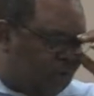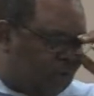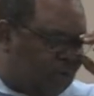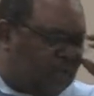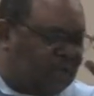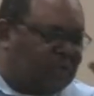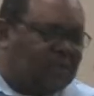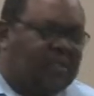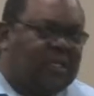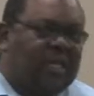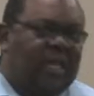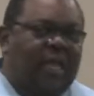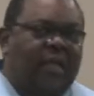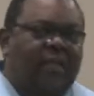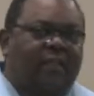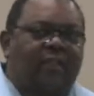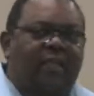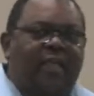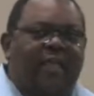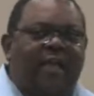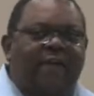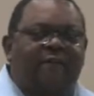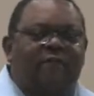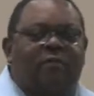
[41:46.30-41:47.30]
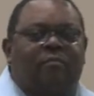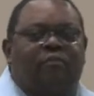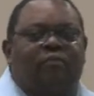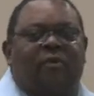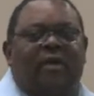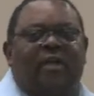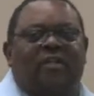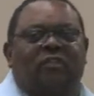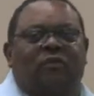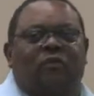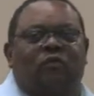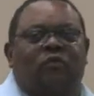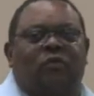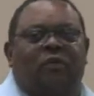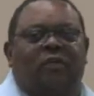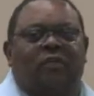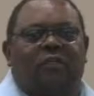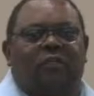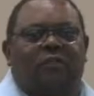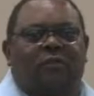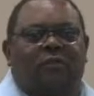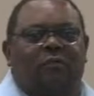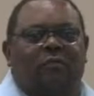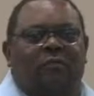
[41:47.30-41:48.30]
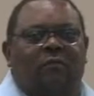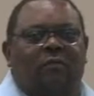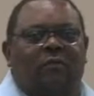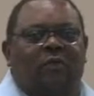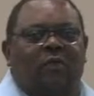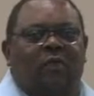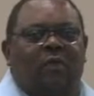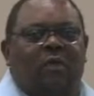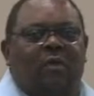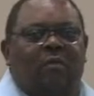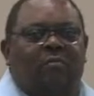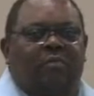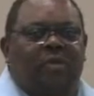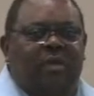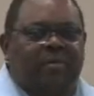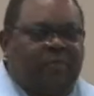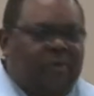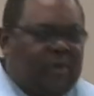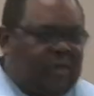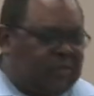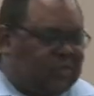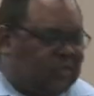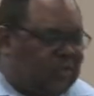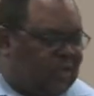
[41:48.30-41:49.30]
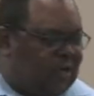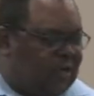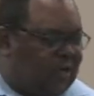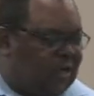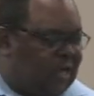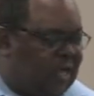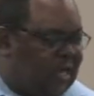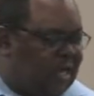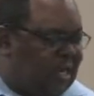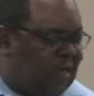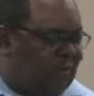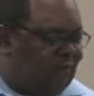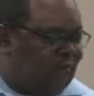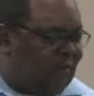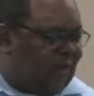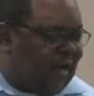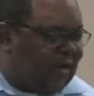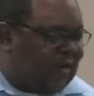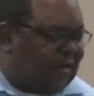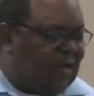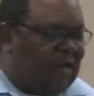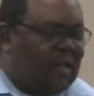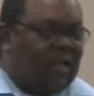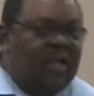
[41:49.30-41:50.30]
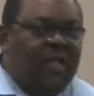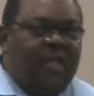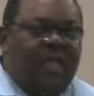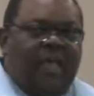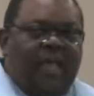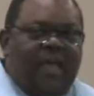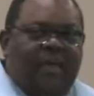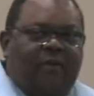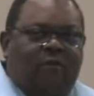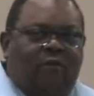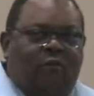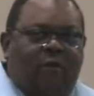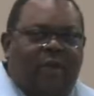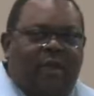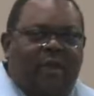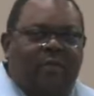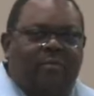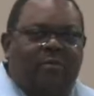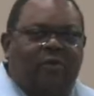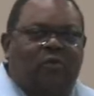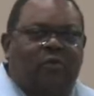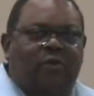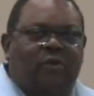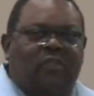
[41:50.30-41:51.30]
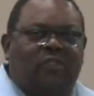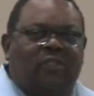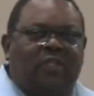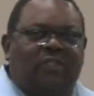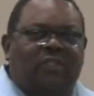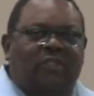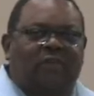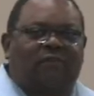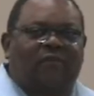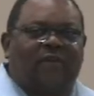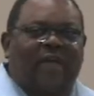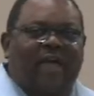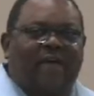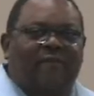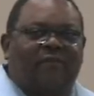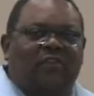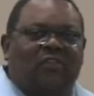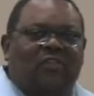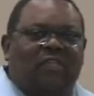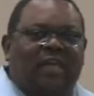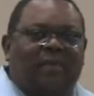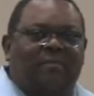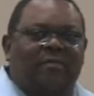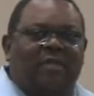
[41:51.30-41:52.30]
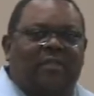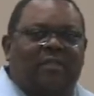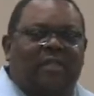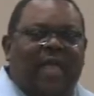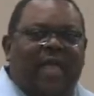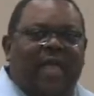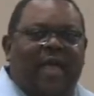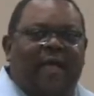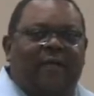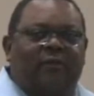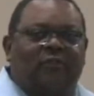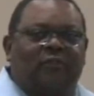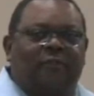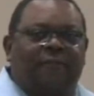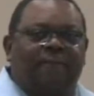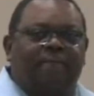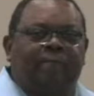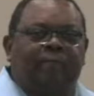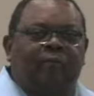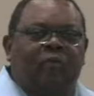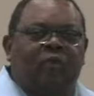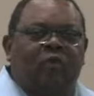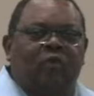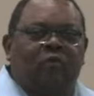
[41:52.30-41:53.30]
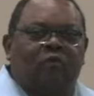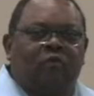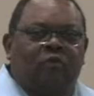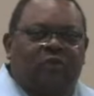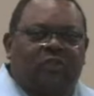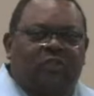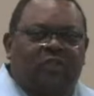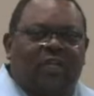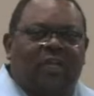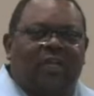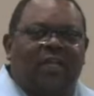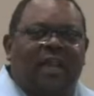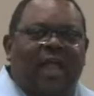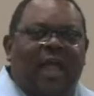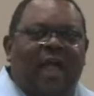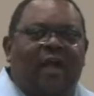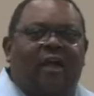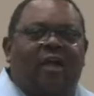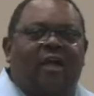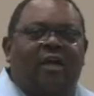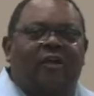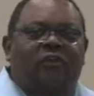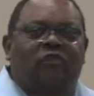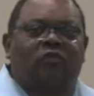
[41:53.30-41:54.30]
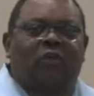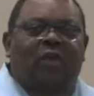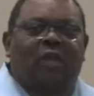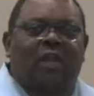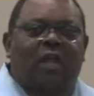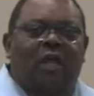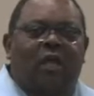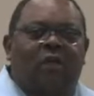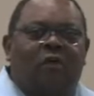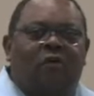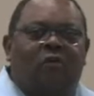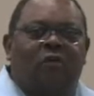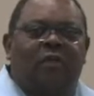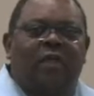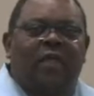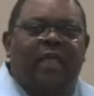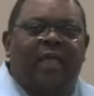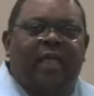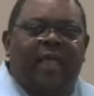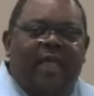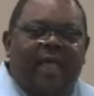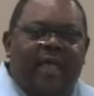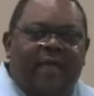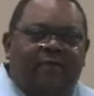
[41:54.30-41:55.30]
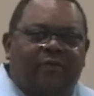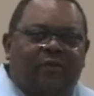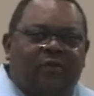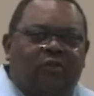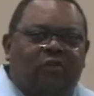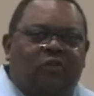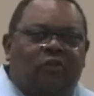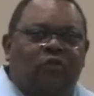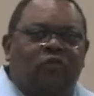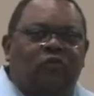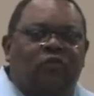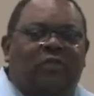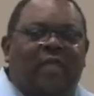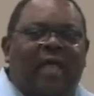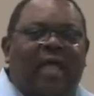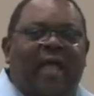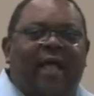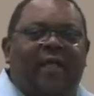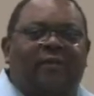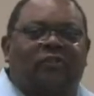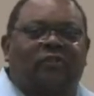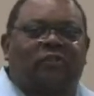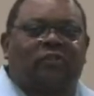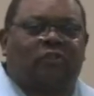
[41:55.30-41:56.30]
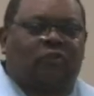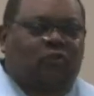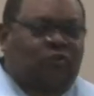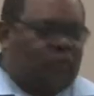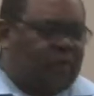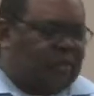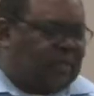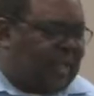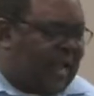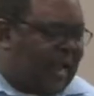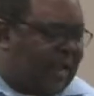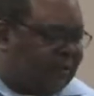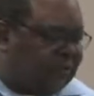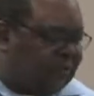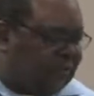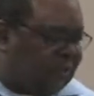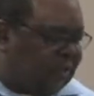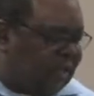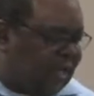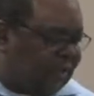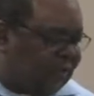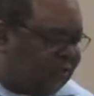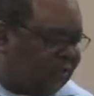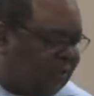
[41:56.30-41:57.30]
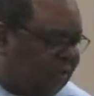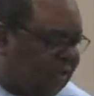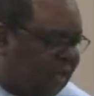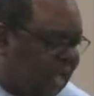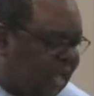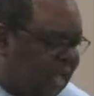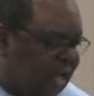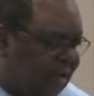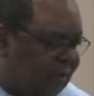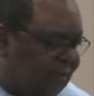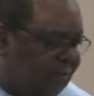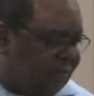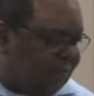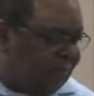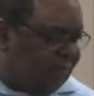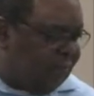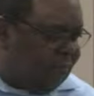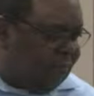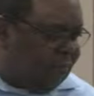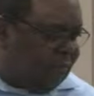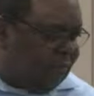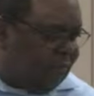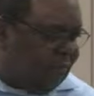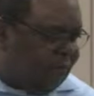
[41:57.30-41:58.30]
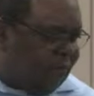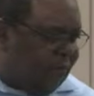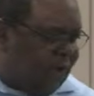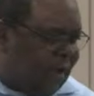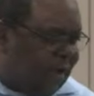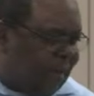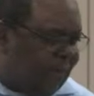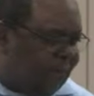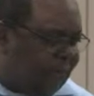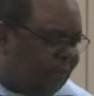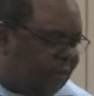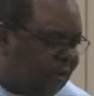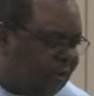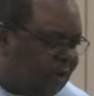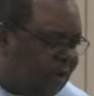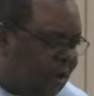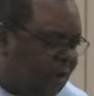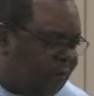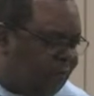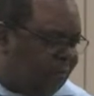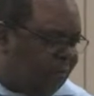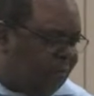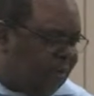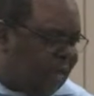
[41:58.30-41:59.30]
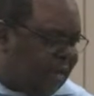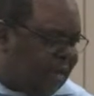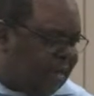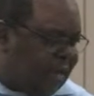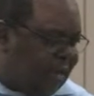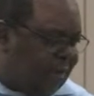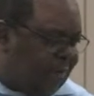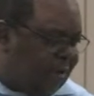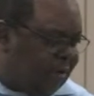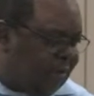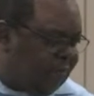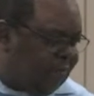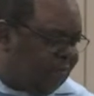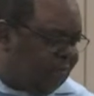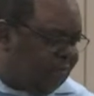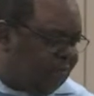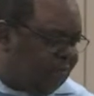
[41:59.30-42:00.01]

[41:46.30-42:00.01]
There's death ever present with us. People are still getting infected at the rate of between 65 and 70,000. We're still in our country alone having 2,000 to 3,000 deaths a day from the COVID pandemic.